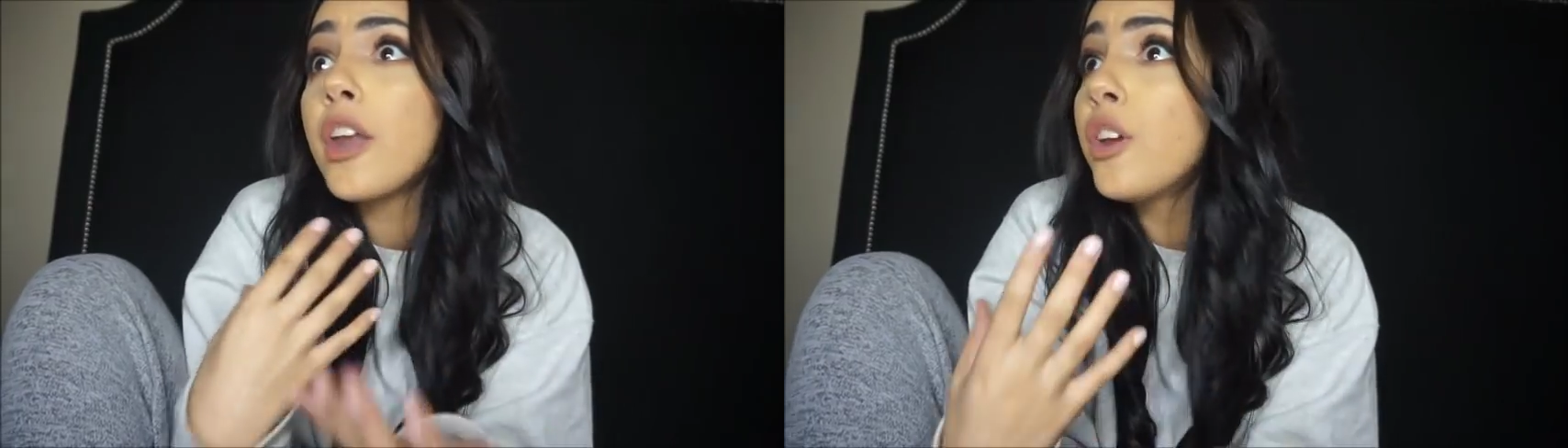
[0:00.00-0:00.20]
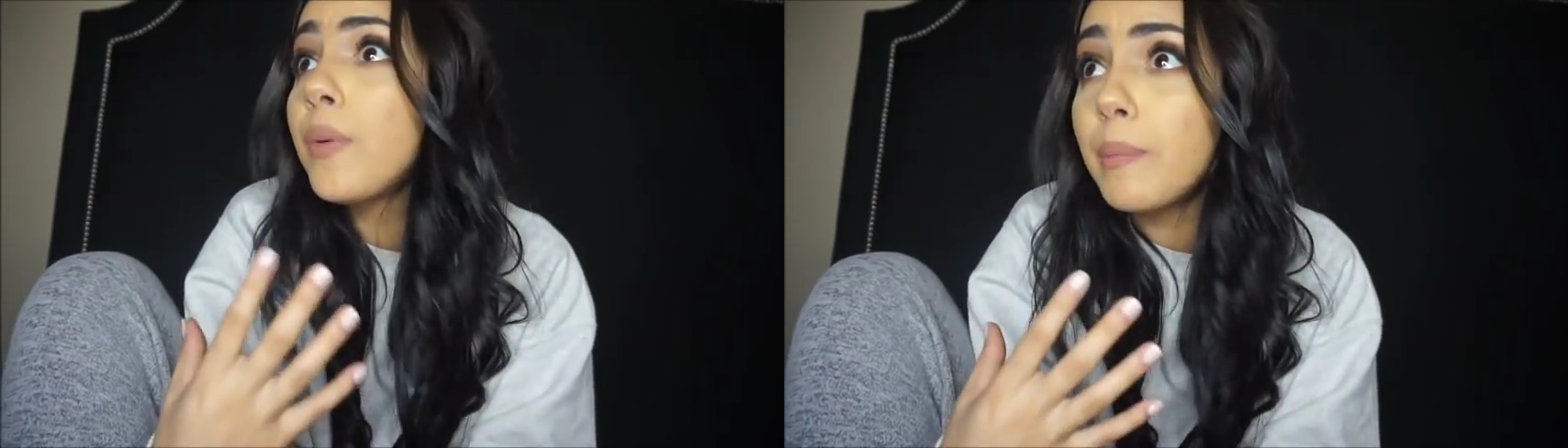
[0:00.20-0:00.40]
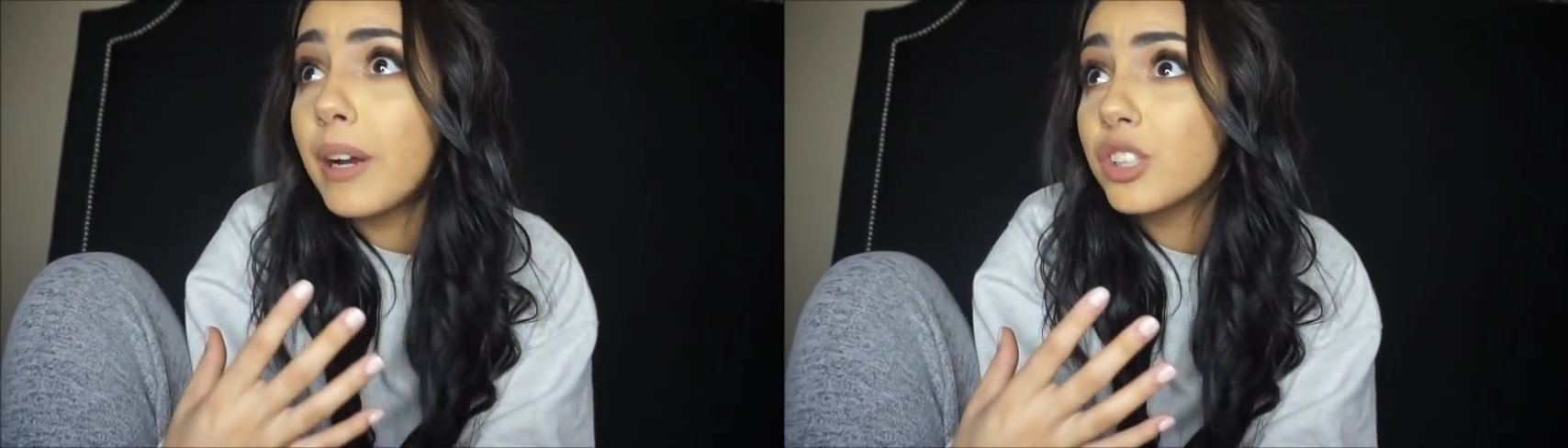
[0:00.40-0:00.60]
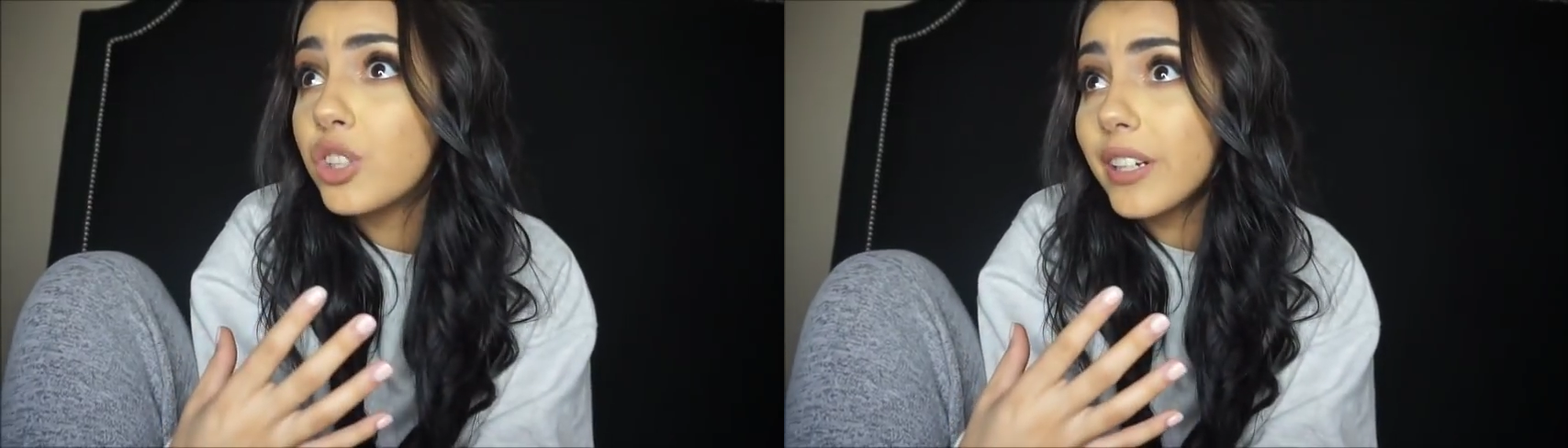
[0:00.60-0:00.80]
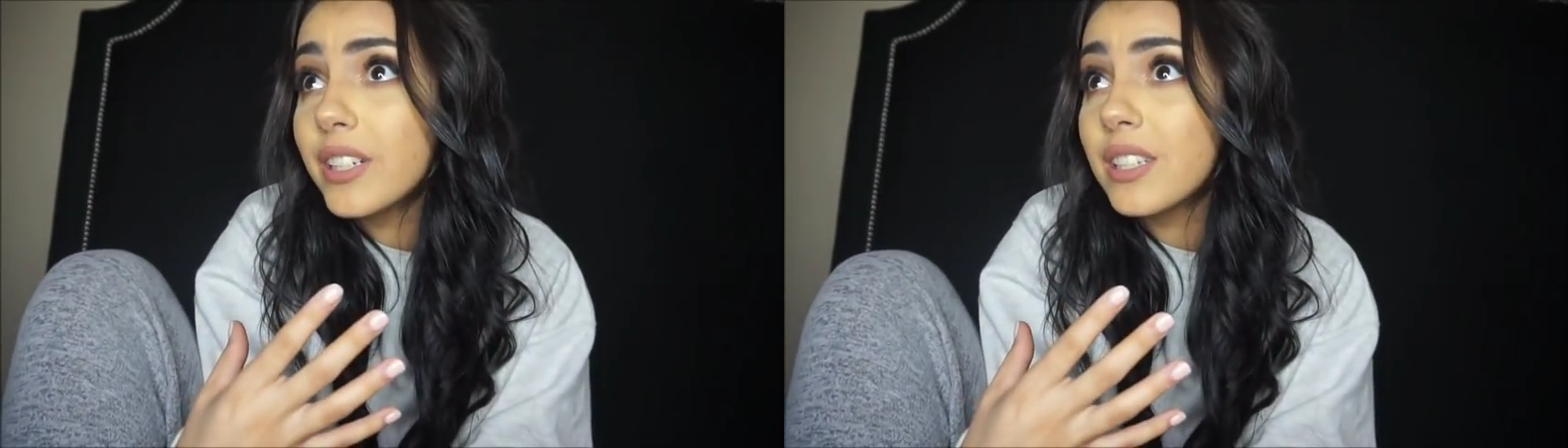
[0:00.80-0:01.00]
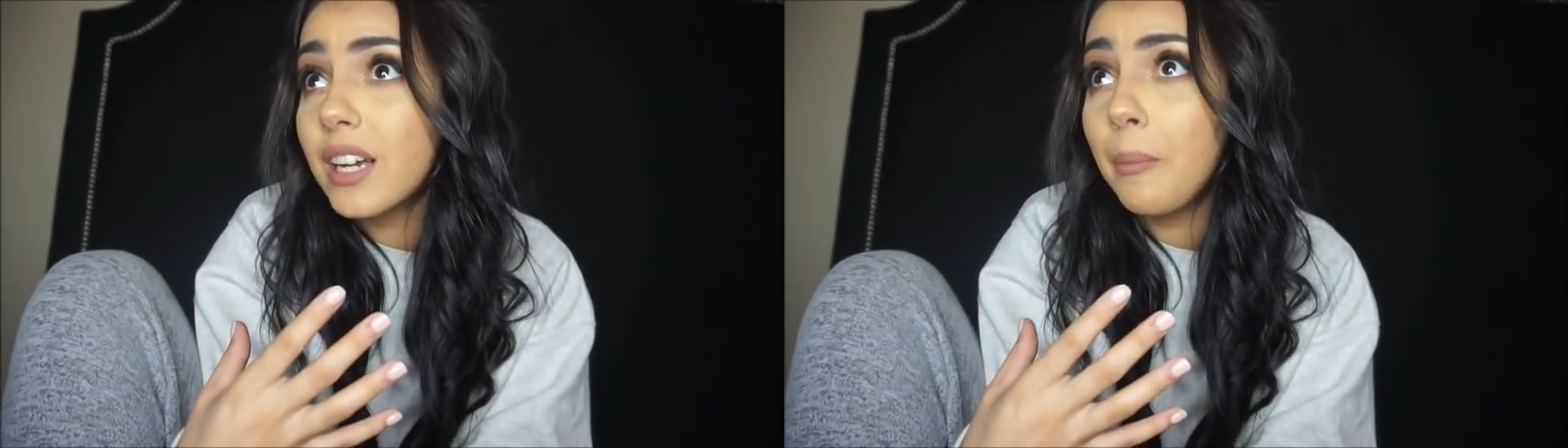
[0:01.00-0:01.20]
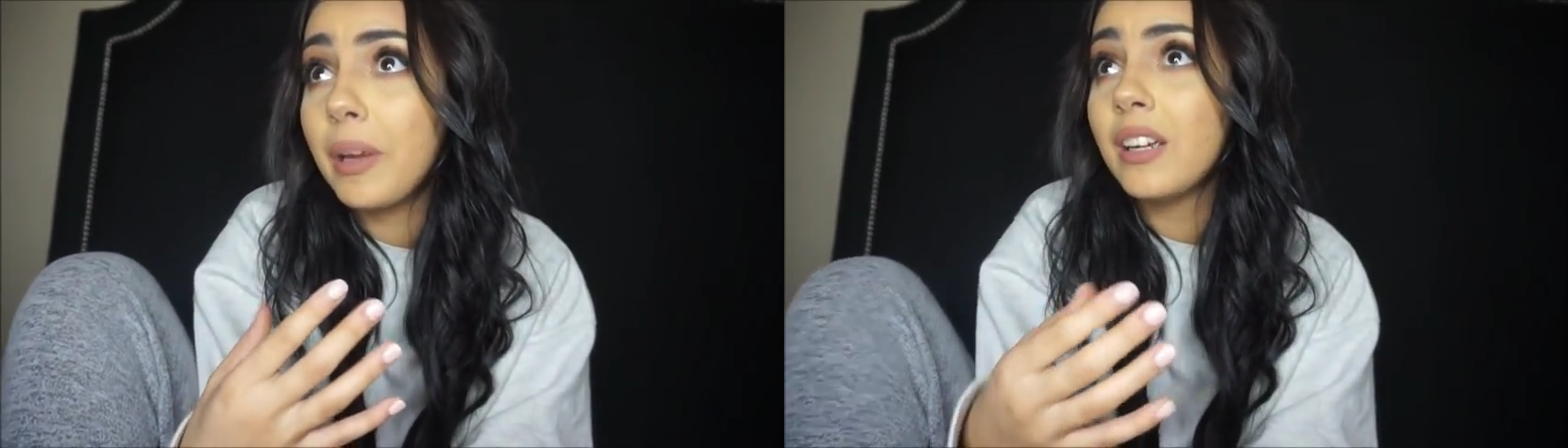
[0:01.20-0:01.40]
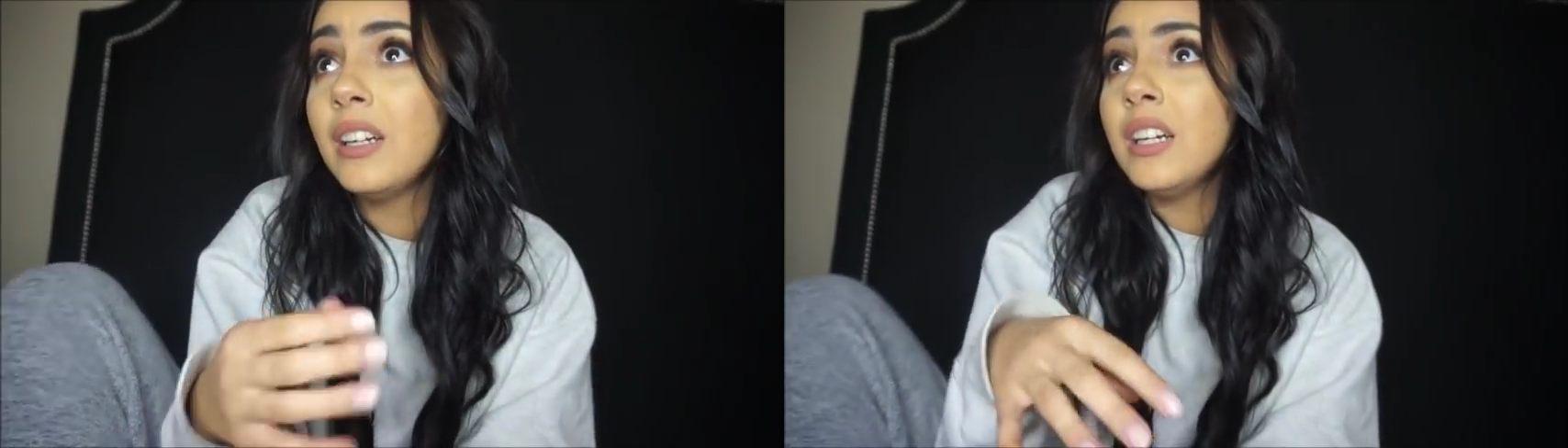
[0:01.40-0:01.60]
don't know when my contractions are coming.